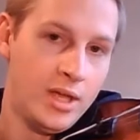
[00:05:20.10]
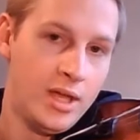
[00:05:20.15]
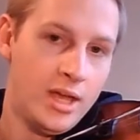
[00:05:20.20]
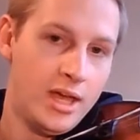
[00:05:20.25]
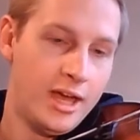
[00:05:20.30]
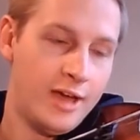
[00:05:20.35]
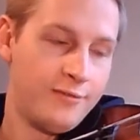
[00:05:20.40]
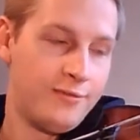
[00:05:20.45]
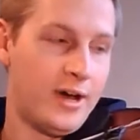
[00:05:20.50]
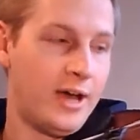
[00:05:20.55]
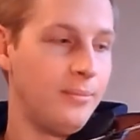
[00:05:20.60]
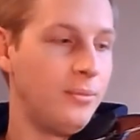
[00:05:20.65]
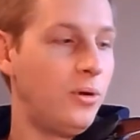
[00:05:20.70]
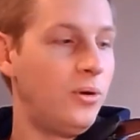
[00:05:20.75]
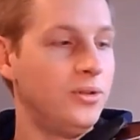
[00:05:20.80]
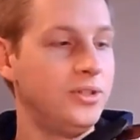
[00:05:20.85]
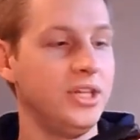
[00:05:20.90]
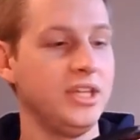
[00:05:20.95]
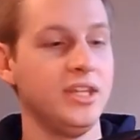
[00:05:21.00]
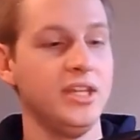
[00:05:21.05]
If I'm
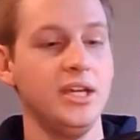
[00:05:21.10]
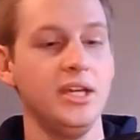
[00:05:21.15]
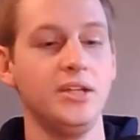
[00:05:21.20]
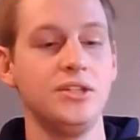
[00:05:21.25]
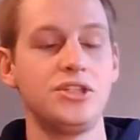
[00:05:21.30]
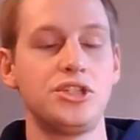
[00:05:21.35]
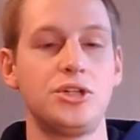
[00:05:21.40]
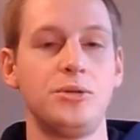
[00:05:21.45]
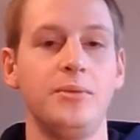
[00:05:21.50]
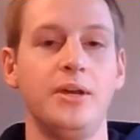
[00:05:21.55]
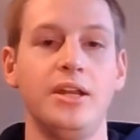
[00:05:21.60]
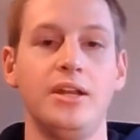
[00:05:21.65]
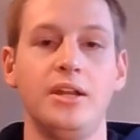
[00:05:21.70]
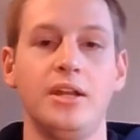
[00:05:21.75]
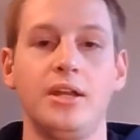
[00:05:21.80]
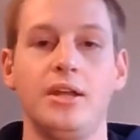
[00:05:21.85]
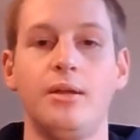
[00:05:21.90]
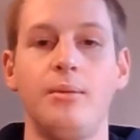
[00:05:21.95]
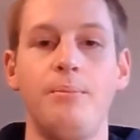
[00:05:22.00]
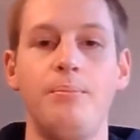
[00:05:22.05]
holding the instrument
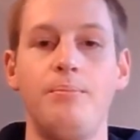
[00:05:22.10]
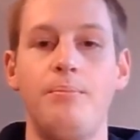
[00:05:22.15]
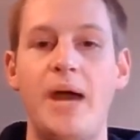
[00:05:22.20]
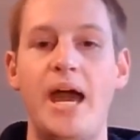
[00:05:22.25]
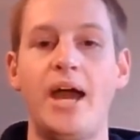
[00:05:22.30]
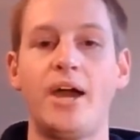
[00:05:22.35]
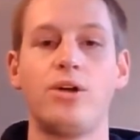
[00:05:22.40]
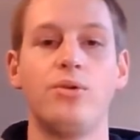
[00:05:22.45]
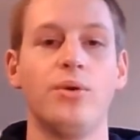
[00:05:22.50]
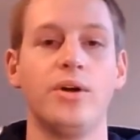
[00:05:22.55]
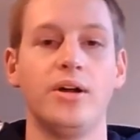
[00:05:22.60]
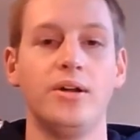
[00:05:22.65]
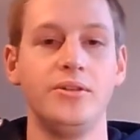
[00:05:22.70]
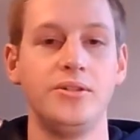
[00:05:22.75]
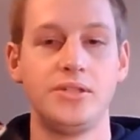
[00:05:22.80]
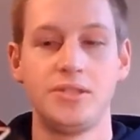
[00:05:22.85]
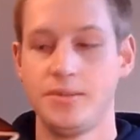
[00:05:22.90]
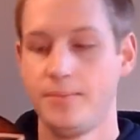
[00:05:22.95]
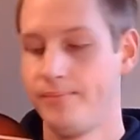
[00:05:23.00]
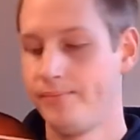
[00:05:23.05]

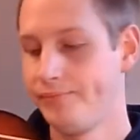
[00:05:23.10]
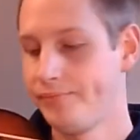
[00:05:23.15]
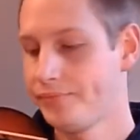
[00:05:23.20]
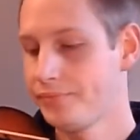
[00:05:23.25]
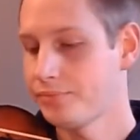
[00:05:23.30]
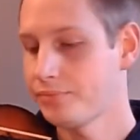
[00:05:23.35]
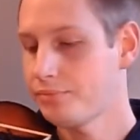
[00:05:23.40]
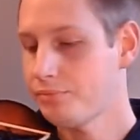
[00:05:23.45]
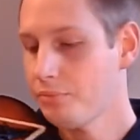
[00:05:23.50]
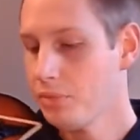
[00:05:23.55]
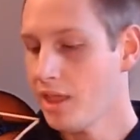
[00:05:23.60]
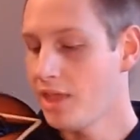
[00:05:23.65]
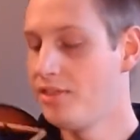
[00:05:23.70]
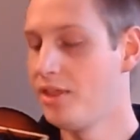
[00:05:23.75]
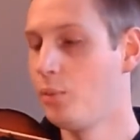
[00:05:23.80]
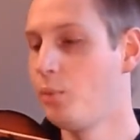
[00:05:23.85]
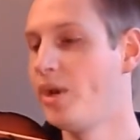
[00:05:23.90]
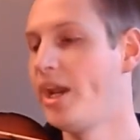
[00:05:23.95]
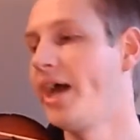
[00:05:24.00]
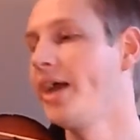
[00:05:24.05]
backwards,
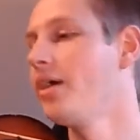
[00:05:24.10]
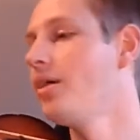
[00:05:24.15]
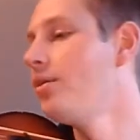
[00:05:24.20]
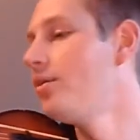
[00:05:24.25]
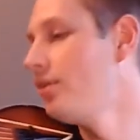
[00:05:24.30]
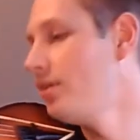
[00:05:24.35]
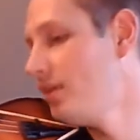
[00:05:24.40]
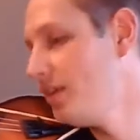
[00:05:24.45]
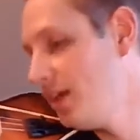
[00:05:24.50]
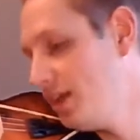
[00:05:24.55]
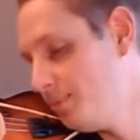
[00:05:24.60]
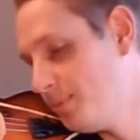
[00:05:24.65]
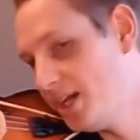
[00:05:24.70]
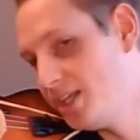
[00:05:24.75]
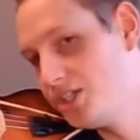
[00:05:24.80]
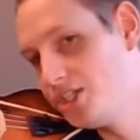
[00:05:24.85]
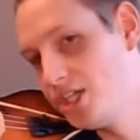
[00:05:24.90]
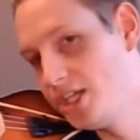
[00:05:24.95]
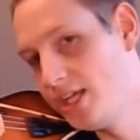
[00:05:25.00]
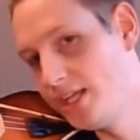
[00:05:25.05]
then when I go to lean my
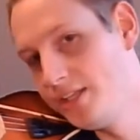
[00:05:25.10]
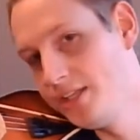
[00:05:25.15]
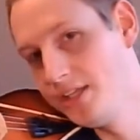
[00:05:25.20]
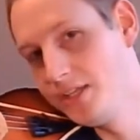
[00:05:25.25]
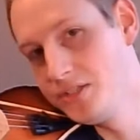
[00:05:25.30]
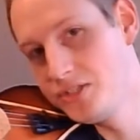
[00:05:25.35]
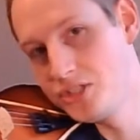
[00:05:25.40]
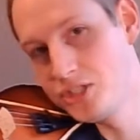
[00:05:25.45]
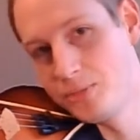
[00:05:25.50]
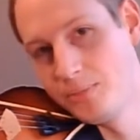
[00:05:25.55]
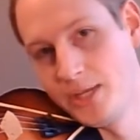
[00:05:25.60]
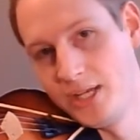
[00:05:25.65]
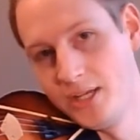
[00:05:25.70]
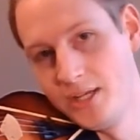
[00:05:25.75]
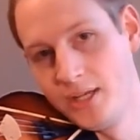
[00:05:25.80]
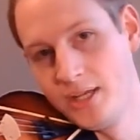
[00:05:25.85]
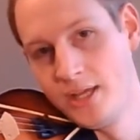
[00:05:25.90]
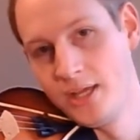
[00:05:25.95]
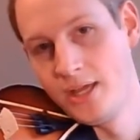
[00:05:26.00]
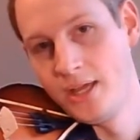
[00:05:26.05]
chin on the instrument,
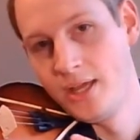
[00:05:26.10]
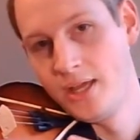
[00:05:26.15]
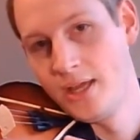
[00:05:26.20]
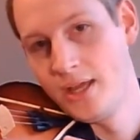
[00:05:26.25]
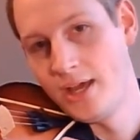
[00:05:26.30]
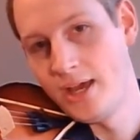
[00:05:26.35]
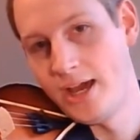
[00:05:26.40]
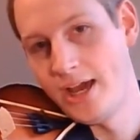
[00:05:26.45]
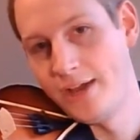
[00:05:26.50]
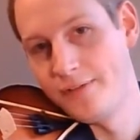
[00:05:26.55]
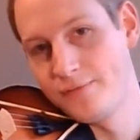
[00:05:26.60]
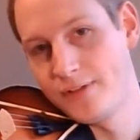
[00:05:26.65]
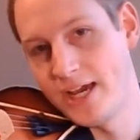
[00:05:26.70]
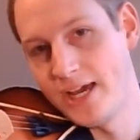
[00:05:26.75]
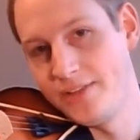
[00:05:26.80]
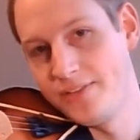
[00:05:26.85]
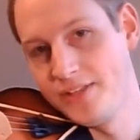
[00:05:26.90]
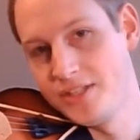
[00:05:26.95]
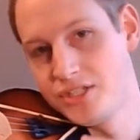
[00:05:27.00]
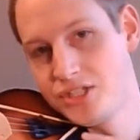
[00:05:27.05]
I've
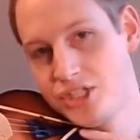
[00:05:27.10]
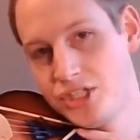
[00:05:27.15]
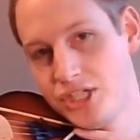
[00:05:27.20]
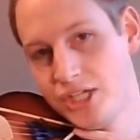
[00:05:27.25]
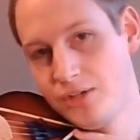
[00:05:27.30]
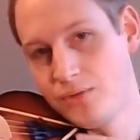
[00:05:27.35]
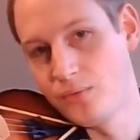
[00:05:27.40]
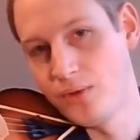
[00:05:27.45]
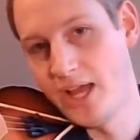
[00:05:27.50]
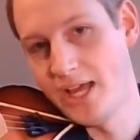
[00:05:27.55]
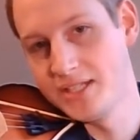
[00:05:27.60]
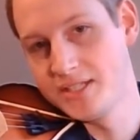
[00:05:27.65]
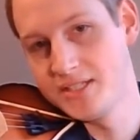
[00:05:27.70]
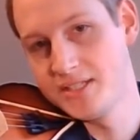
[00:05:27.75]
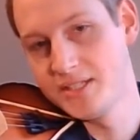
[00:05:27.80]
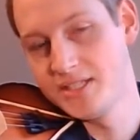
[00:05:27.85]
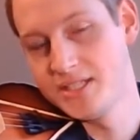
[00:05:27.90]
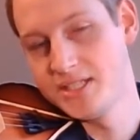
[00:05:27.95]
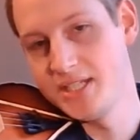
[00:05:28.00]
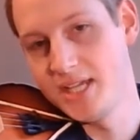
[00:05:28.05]
got this chin rest
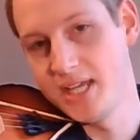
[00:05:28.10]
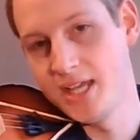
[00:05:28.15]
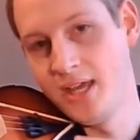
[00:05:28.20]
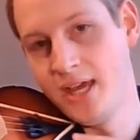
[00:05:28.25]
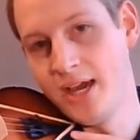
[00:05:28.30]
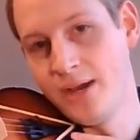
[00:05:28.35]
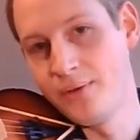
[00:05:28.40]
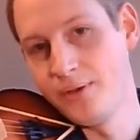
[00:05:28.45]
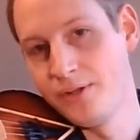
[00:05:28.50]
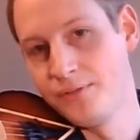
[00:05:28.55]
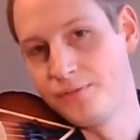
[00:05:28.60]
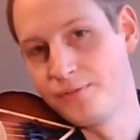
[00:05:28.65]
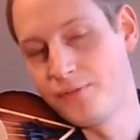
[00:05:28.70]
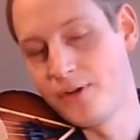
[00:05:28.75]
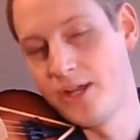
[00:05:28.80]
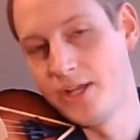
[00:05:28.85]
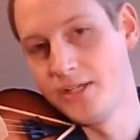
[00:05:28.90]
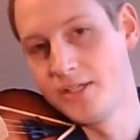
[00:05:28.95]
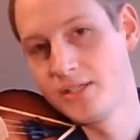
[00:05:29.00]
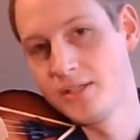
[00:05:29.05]
sticking out in
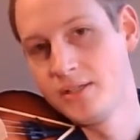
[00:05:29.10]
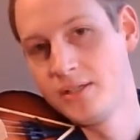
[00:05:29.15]
front.